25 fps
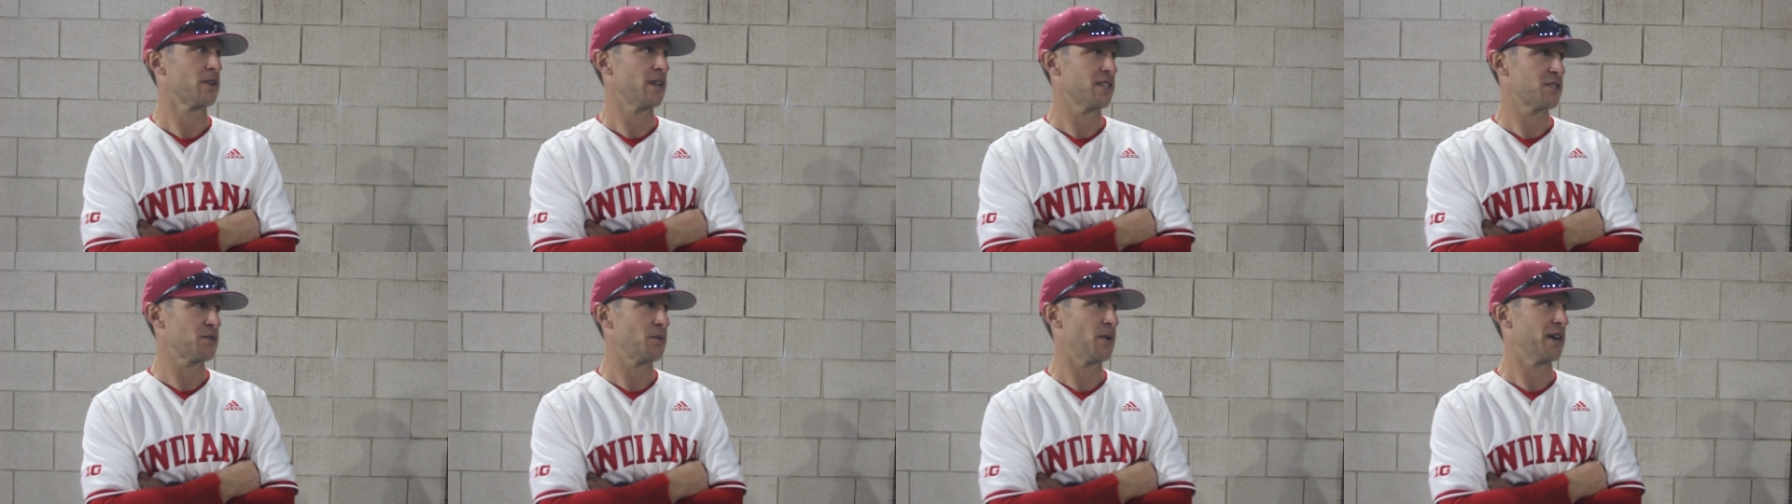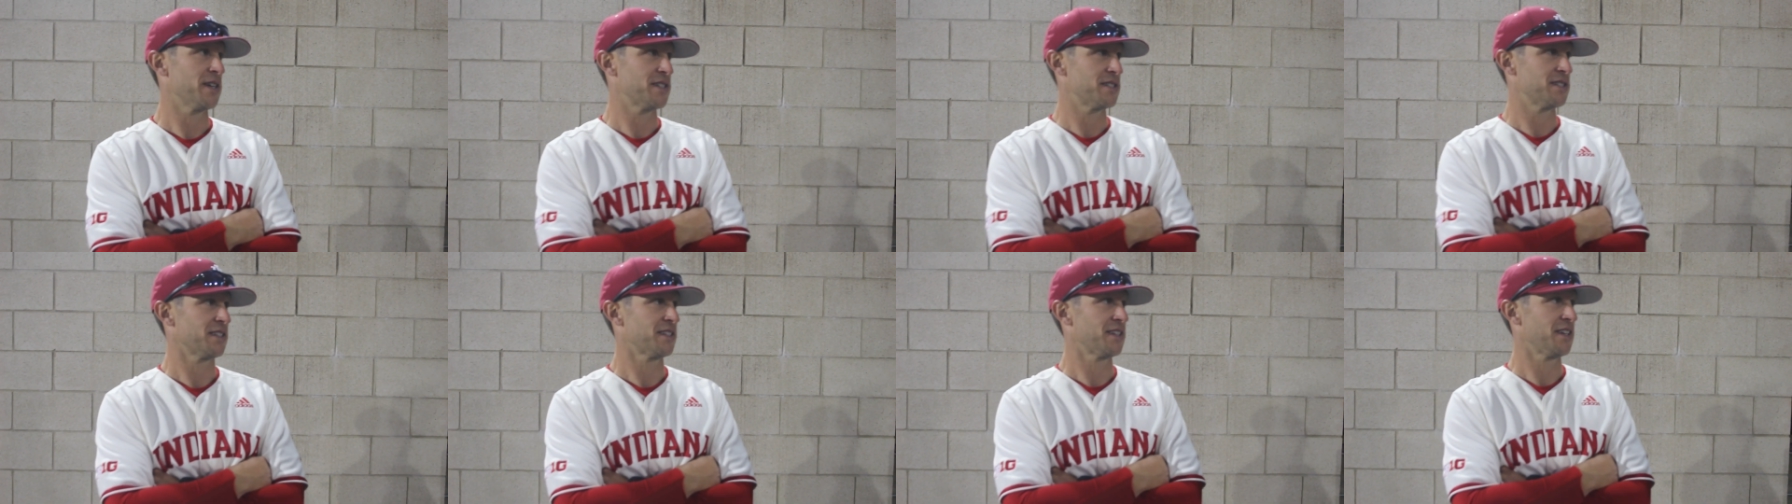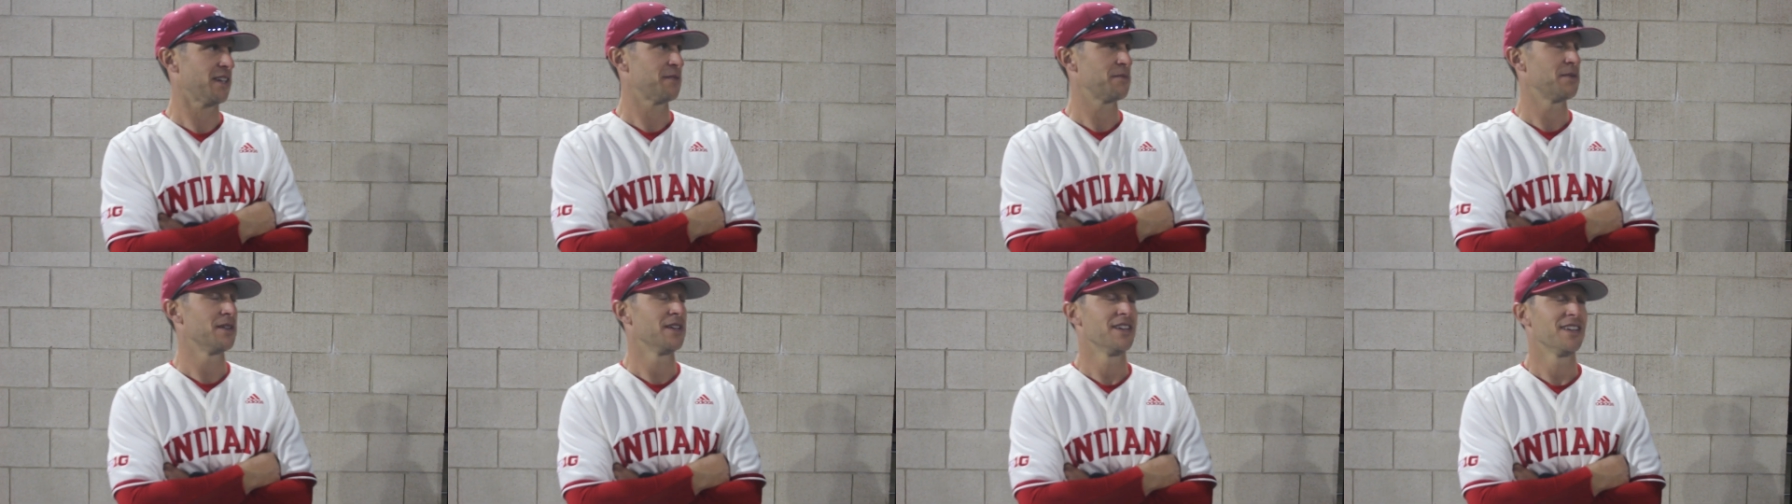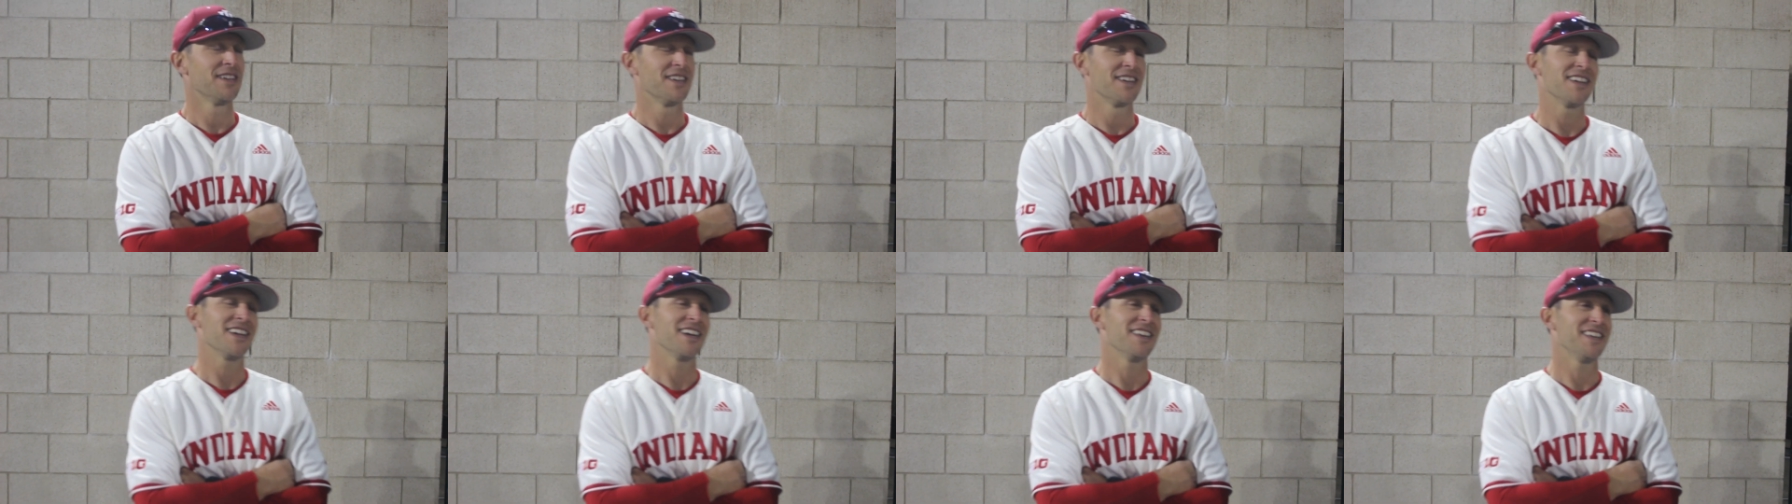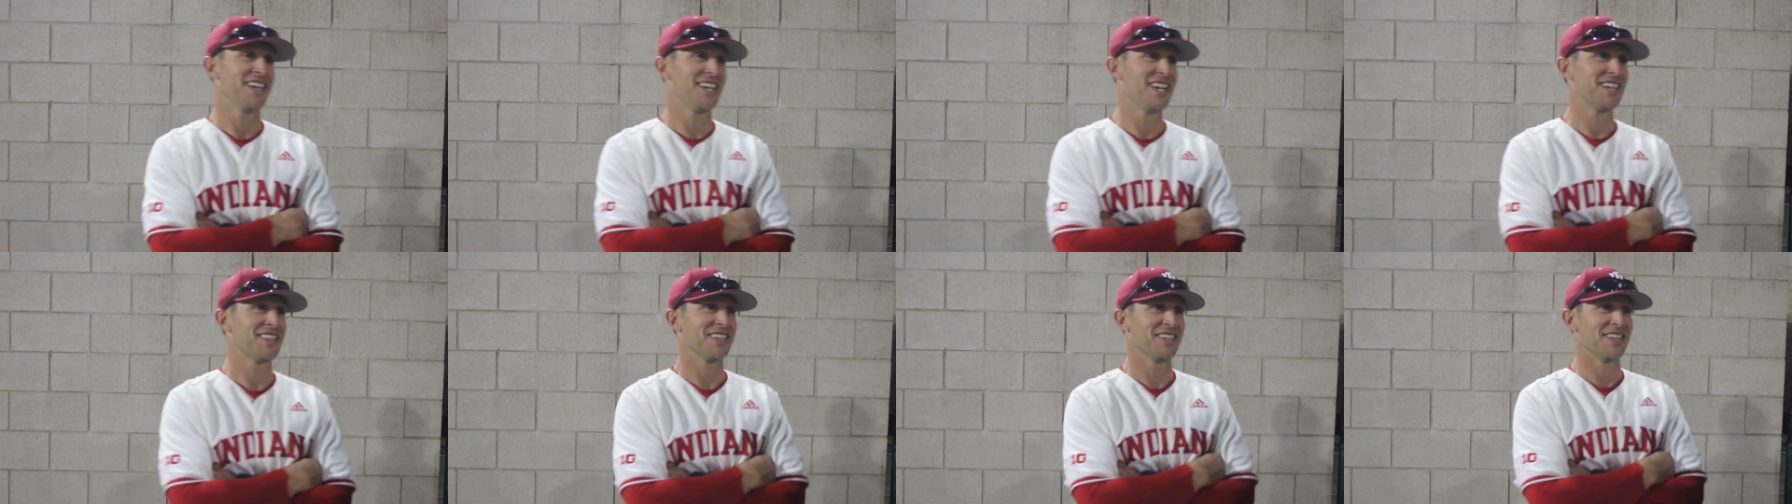That's why he's in the game. And
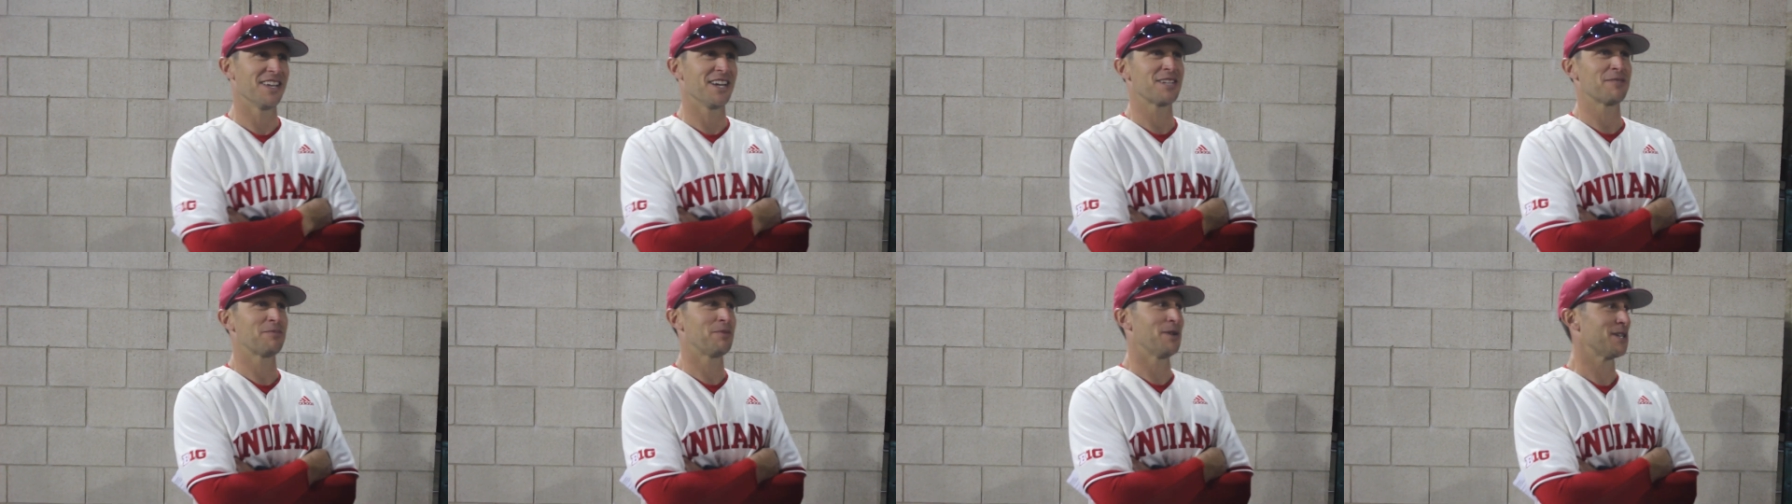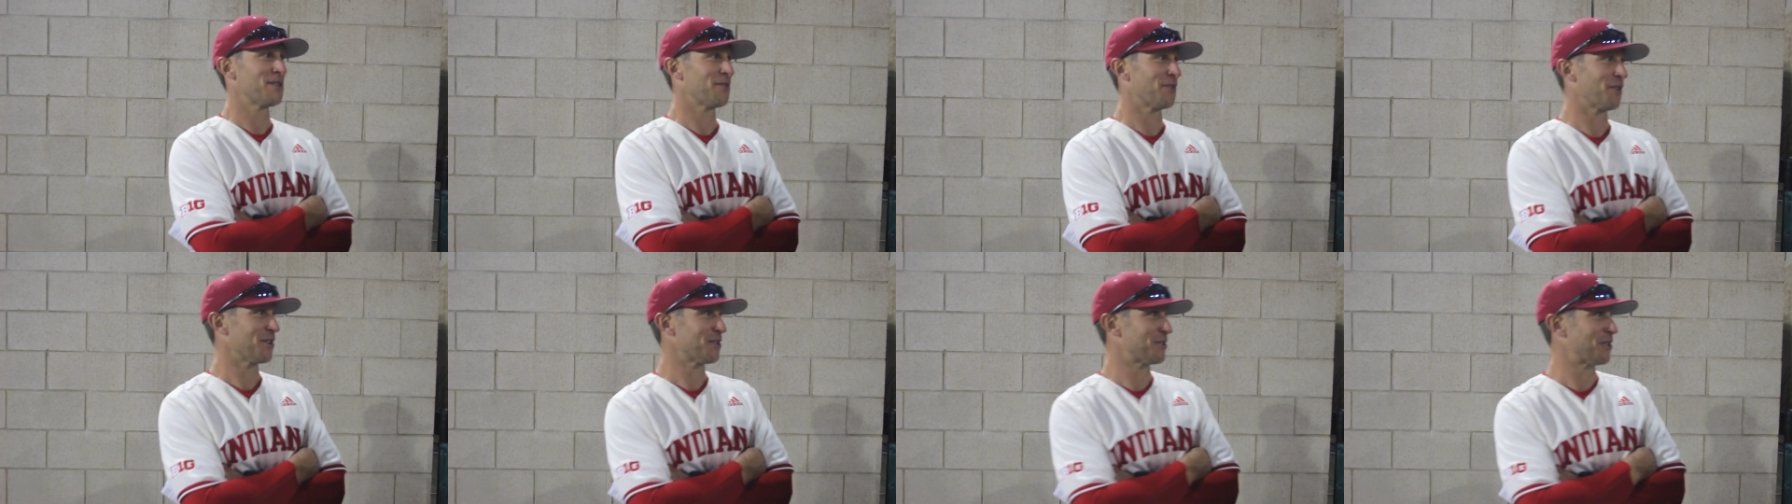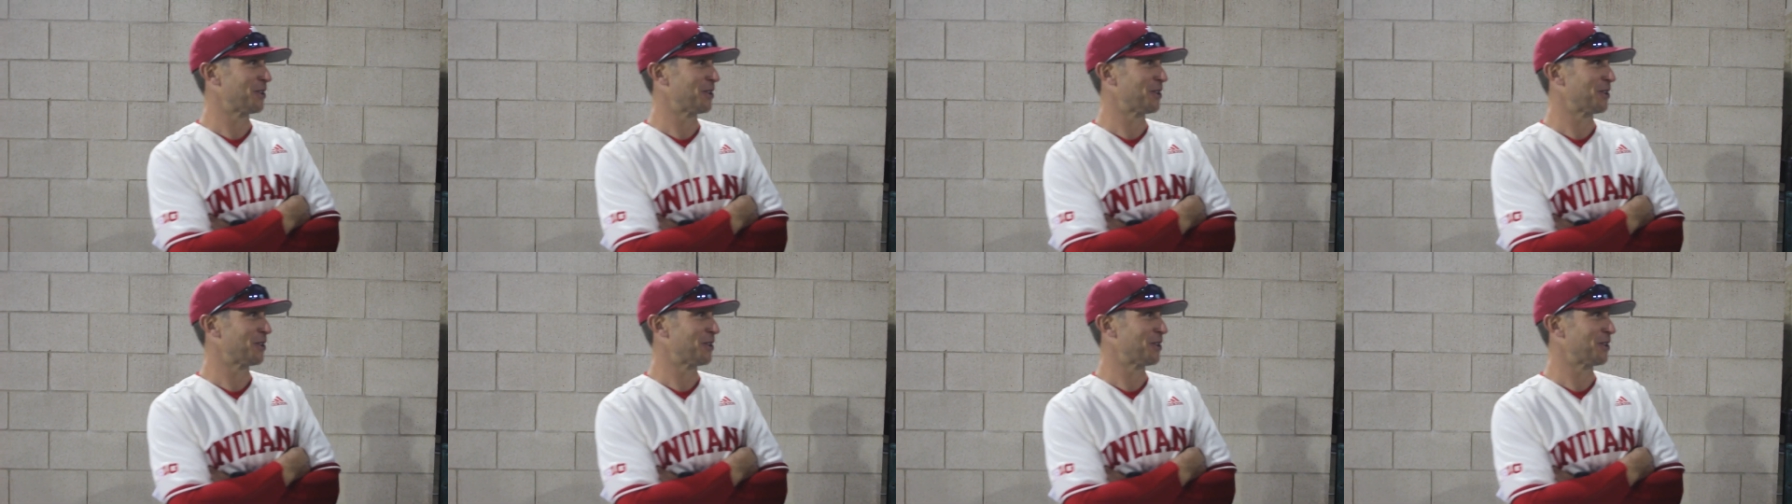he hit the next pitch for a